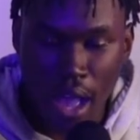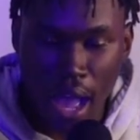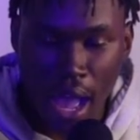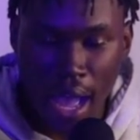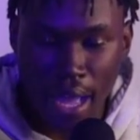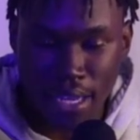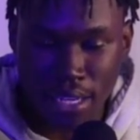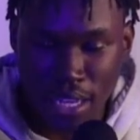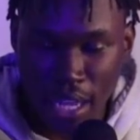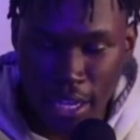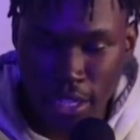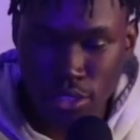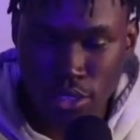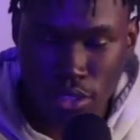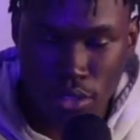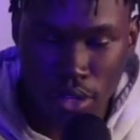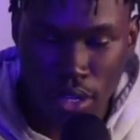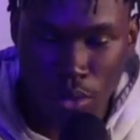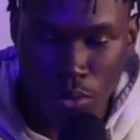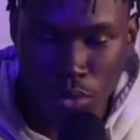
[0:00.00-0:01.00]
I liked
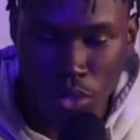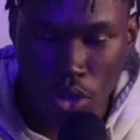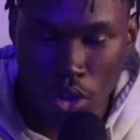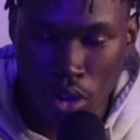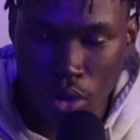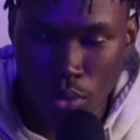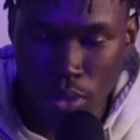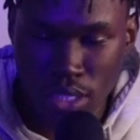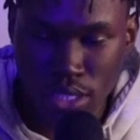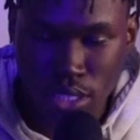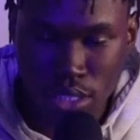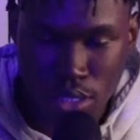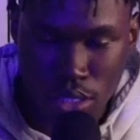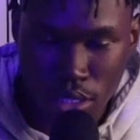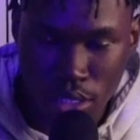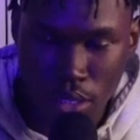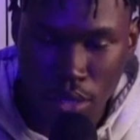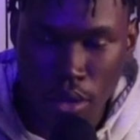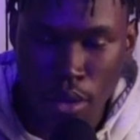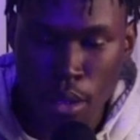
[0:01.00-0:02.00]
her and we always
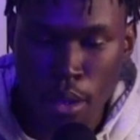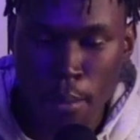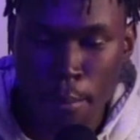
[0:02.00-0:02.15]
clicked,